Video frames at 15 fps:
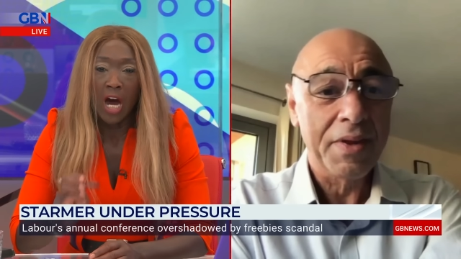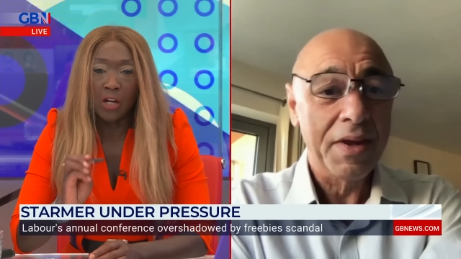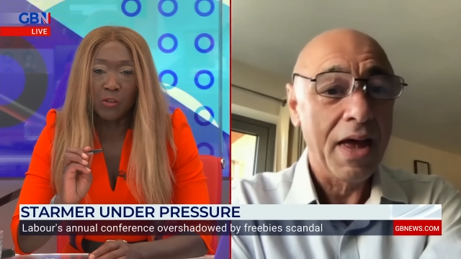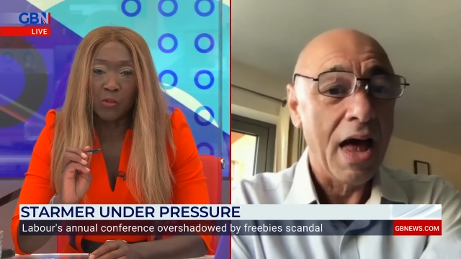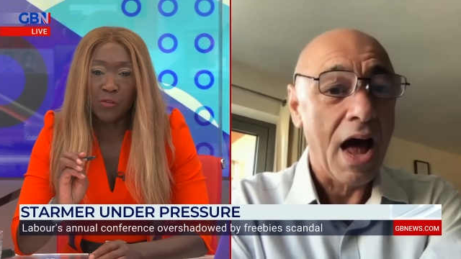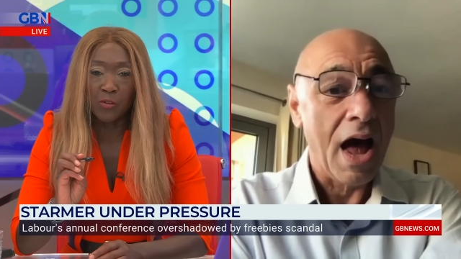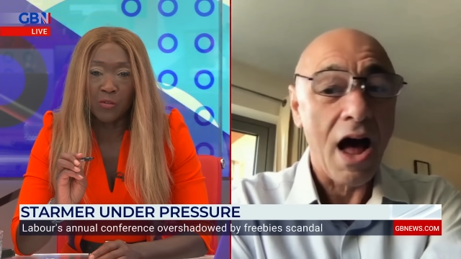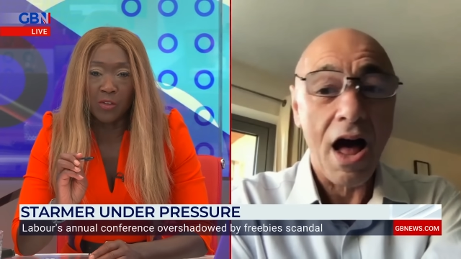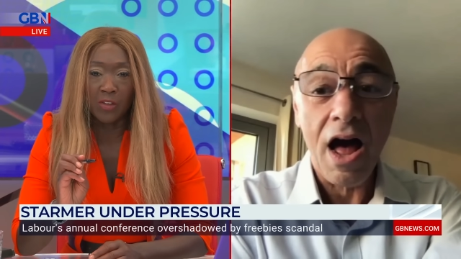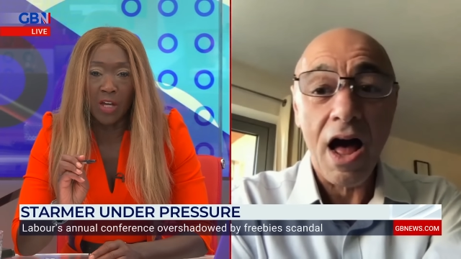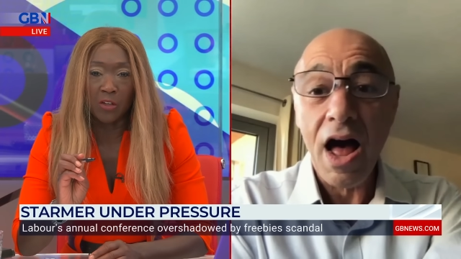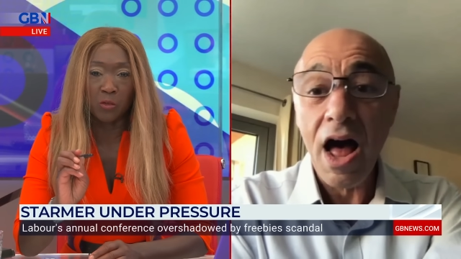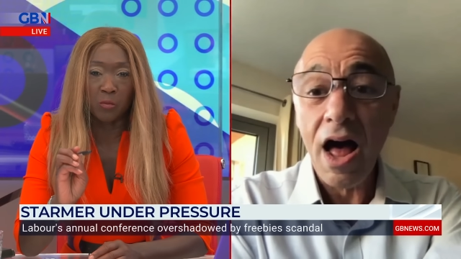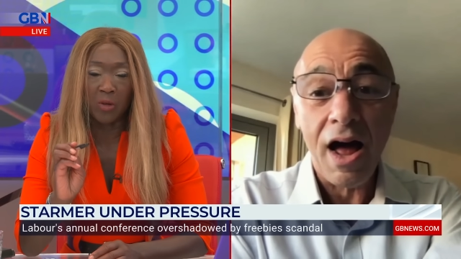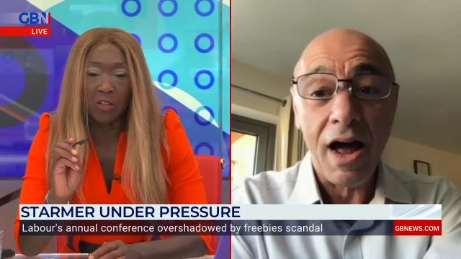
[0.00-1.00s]

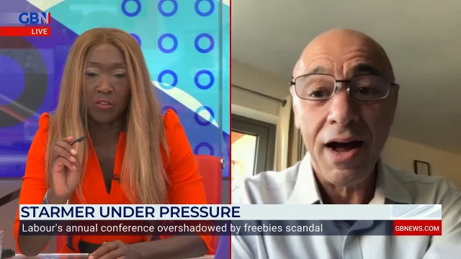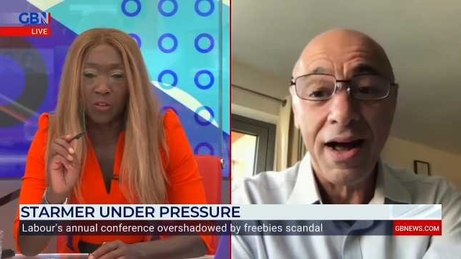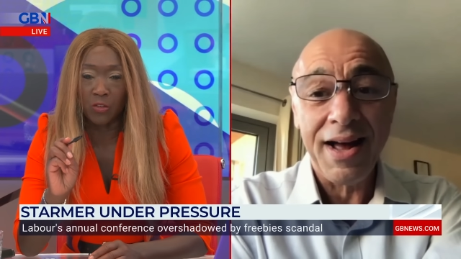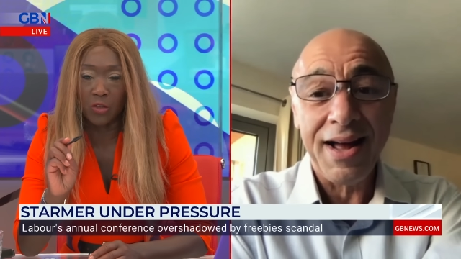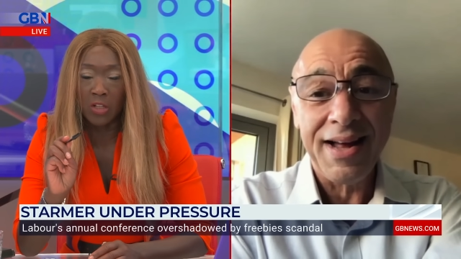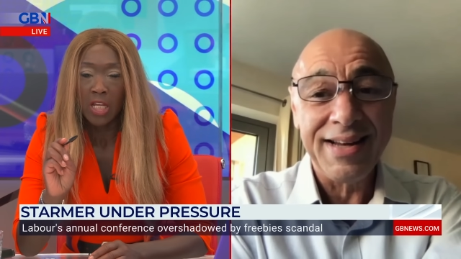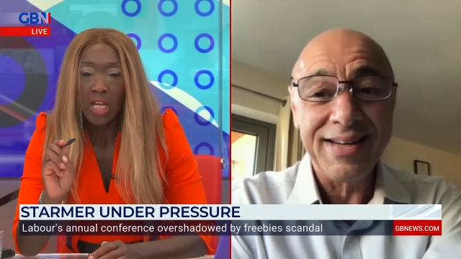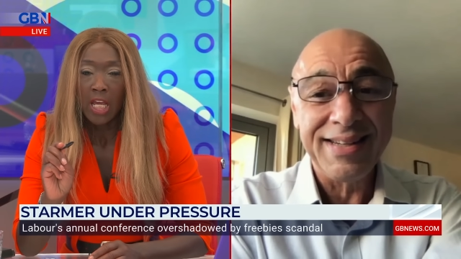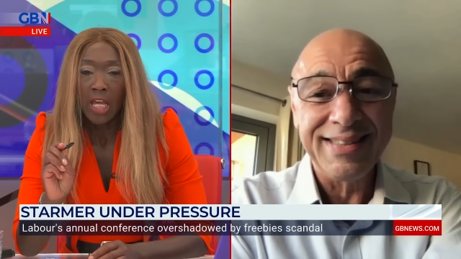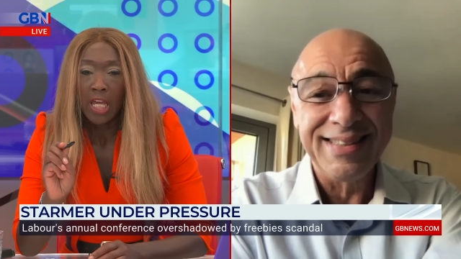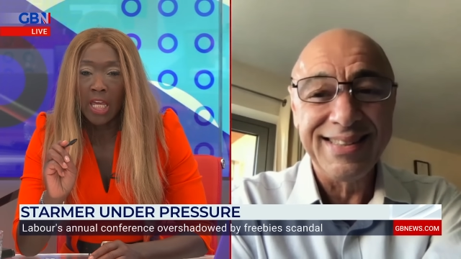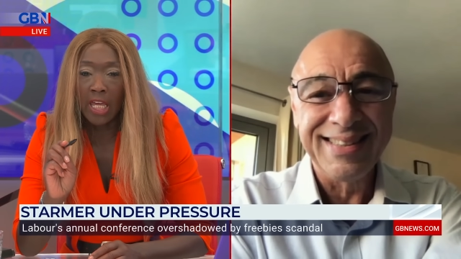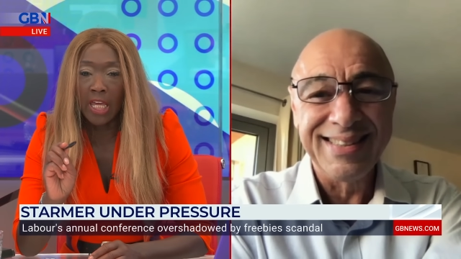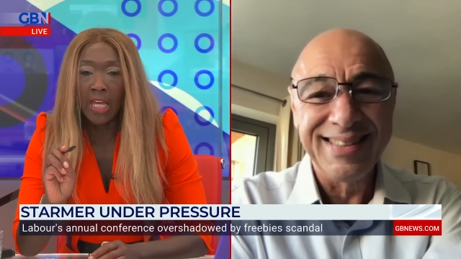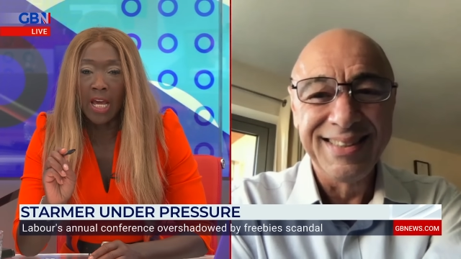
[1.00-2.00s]
Speaker 1: £150,000. Listen,
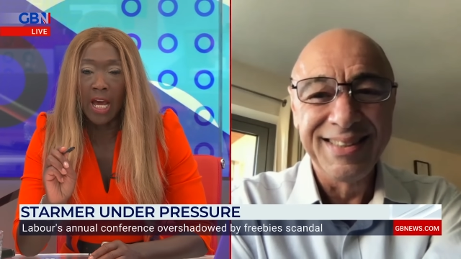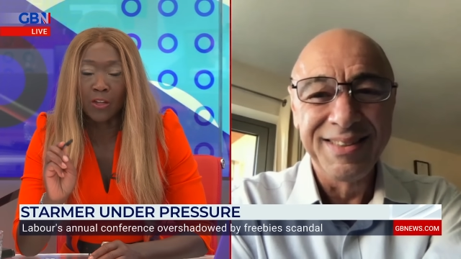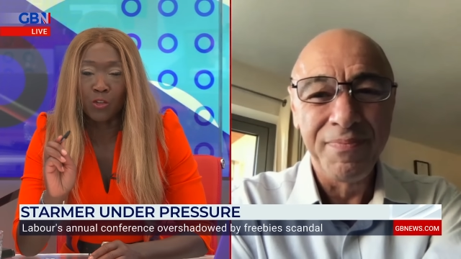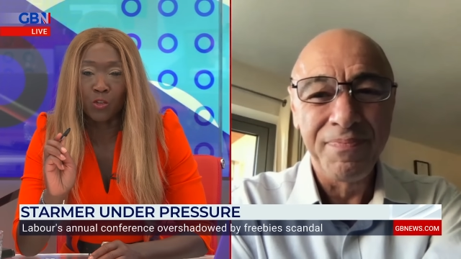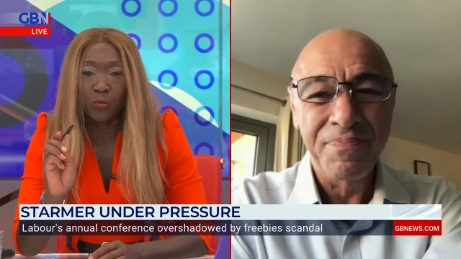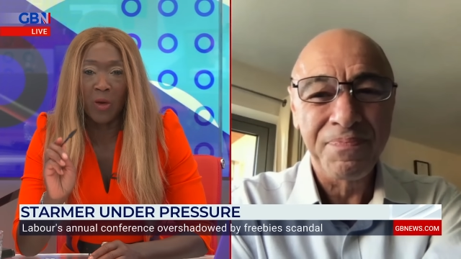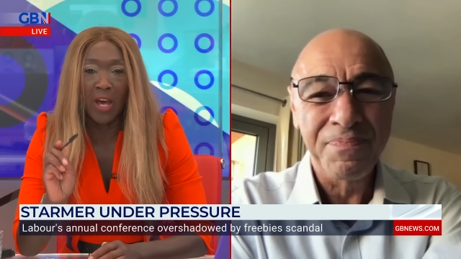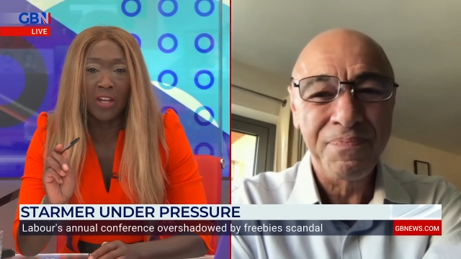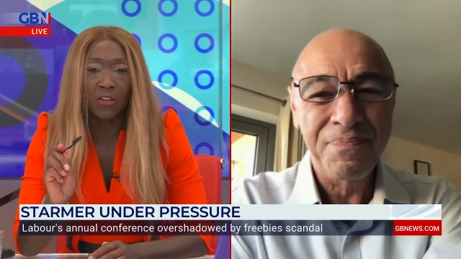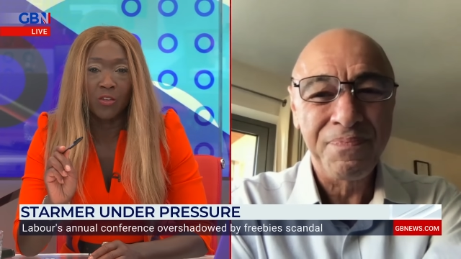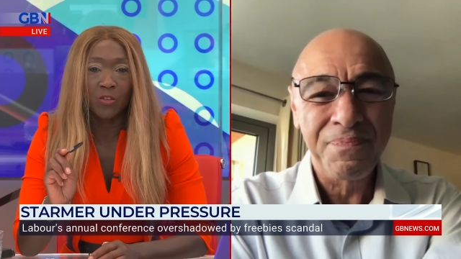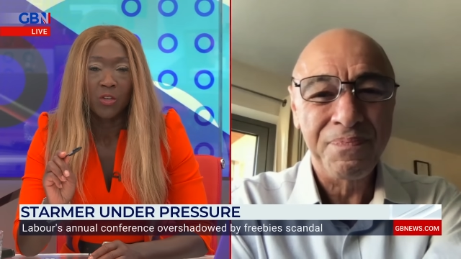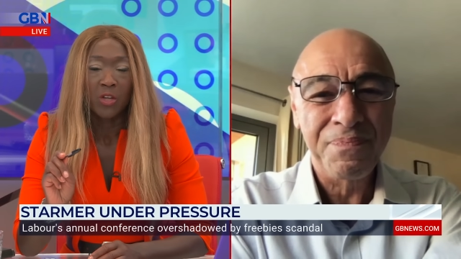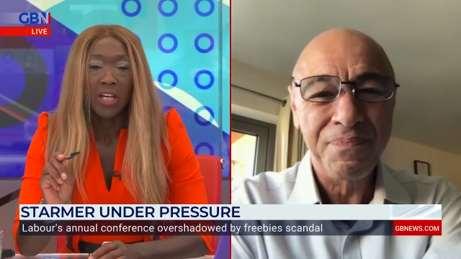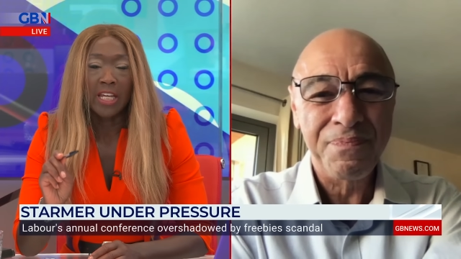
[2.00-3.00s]
he has
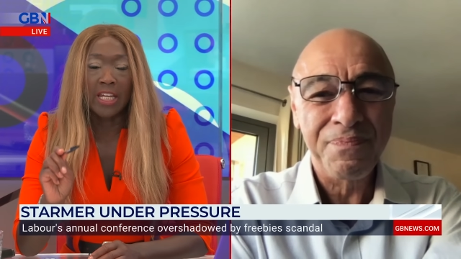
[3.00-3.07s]
spent,